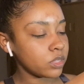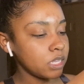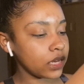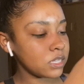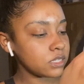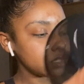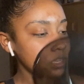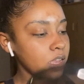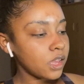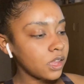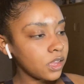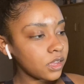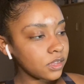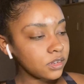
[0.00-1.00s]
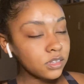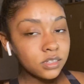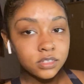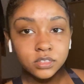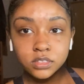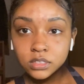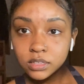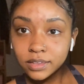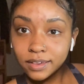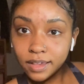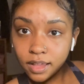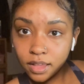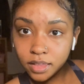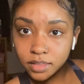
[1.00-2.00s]
the inside,
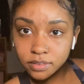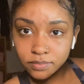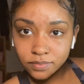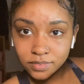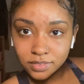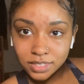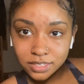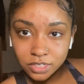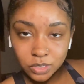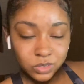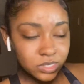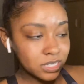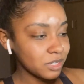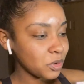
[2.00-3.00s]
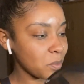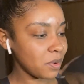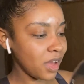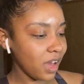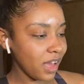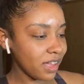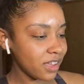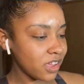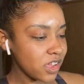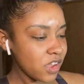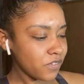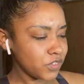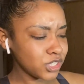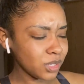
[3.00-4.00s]
got this cutesy little pot.
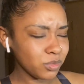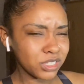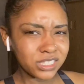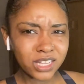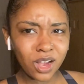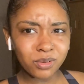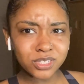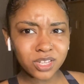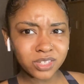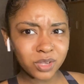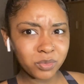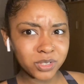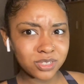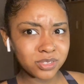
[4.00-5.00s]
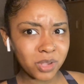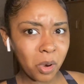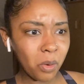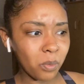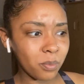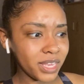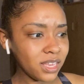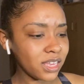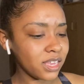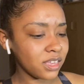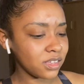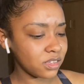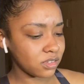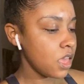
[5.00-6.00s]
For some reason, I always thought they were so
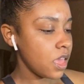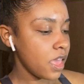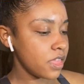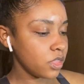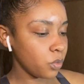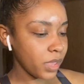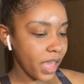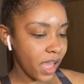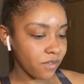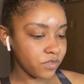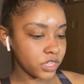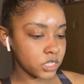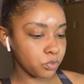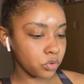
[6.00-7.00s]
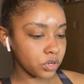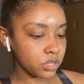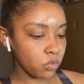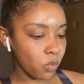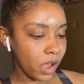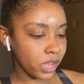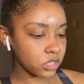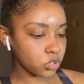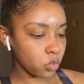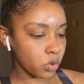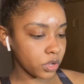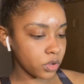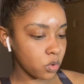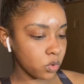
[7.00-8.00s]
big. And then we have this pre-wax
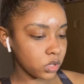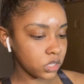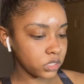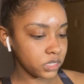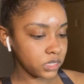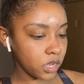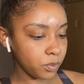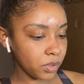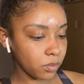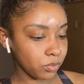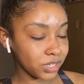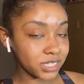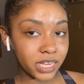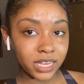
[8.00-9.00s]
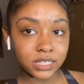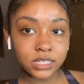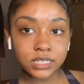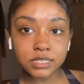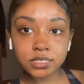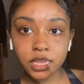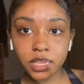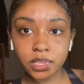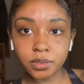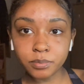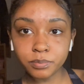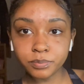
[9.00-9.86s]
oil, clean up and protect the skin.